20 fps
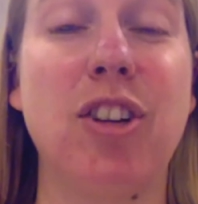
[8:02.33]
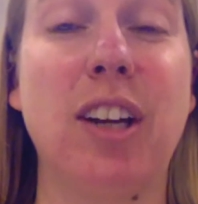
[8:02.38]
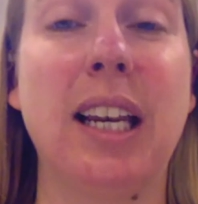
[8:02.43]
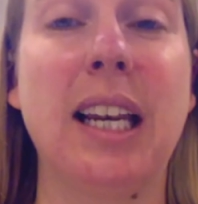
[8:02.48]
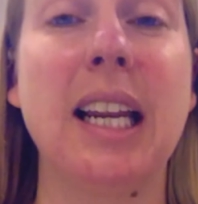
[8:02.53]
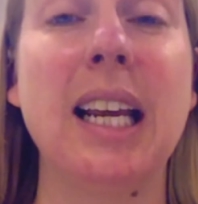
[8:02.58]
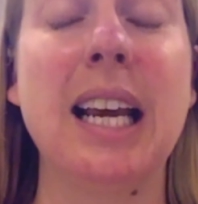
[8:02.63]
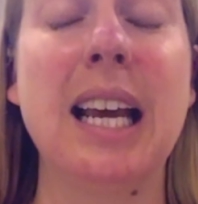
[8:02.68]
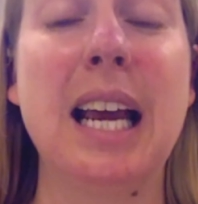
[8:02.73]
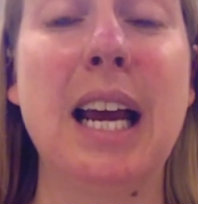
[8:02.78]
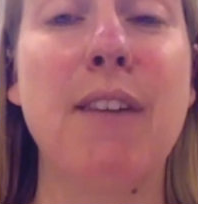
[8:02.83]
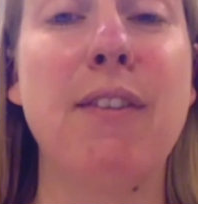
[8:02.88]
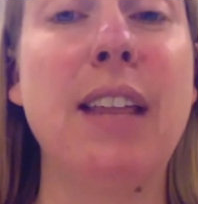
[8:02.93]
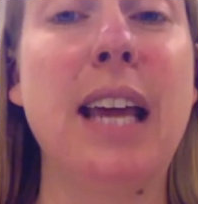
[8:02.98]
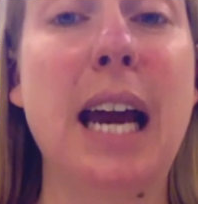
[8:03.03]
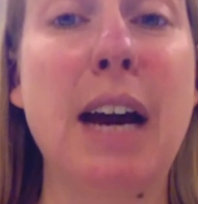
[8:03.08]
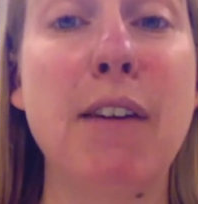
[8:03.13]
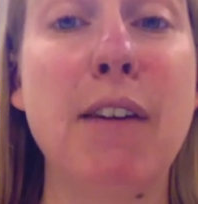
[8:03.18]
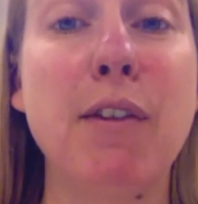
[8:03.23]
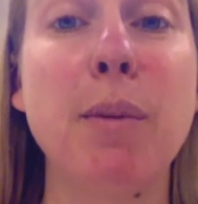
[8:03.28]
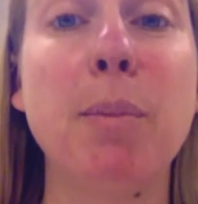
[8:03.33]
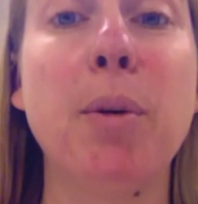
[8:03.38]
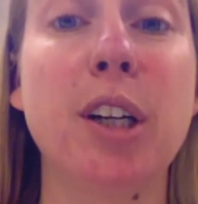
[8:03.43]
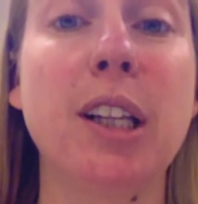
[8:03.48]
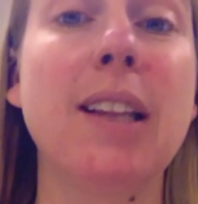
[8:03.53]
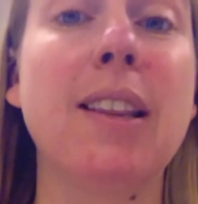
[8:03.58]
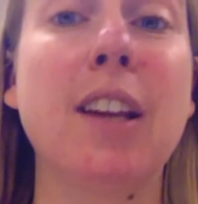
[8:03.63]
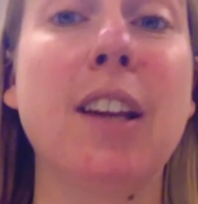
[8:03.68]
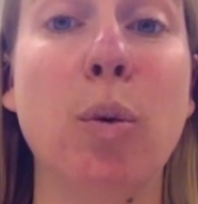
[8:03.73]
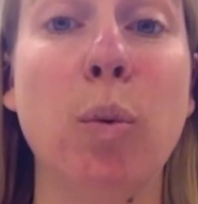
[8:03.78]
And if they have a book
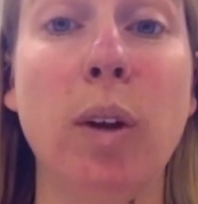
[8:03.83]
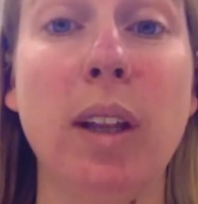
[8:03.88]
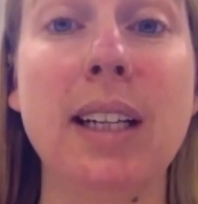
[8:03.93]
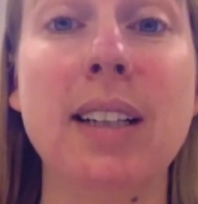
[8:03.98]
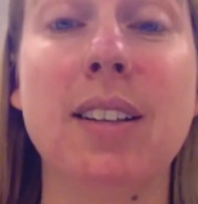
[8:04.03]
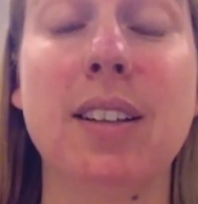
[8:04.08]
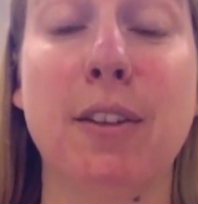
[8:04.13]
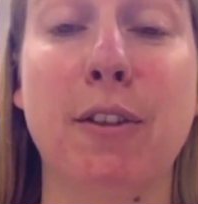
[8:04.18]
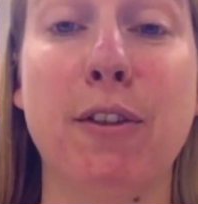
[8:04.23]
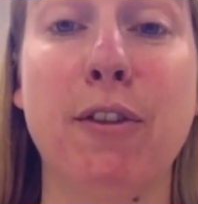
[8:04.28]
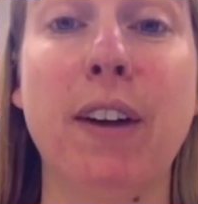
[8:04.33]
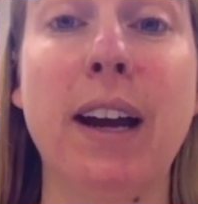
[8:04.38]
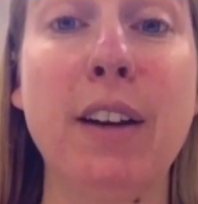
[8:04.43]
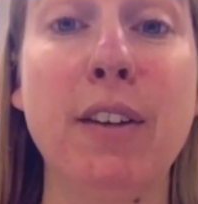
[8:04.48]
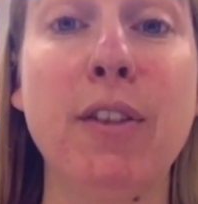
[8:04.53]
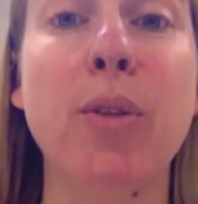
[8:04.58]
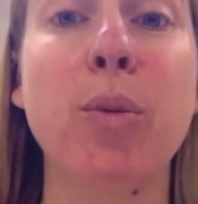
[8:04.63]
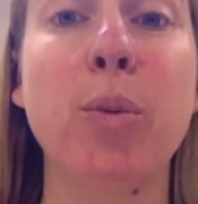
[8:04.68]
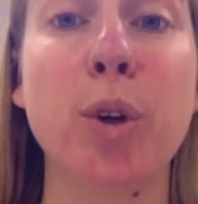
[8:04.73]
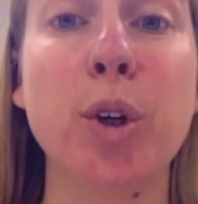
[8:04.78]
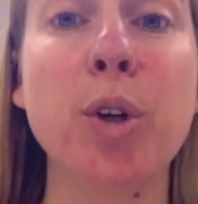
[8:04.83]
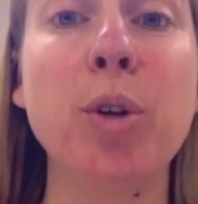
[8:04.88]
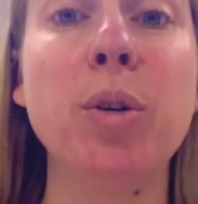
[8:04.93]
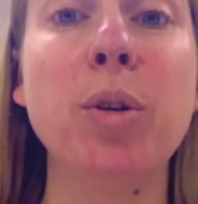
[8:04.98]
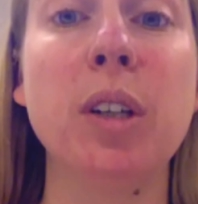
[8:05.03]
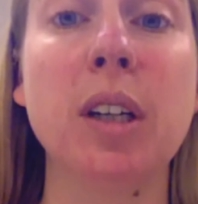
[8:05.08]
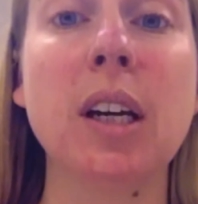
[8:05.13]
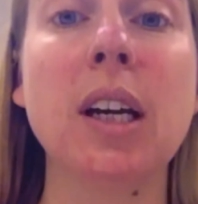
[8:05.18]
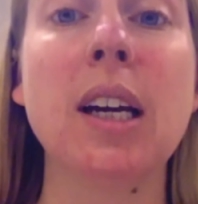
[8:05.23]
that they're willing to fight through,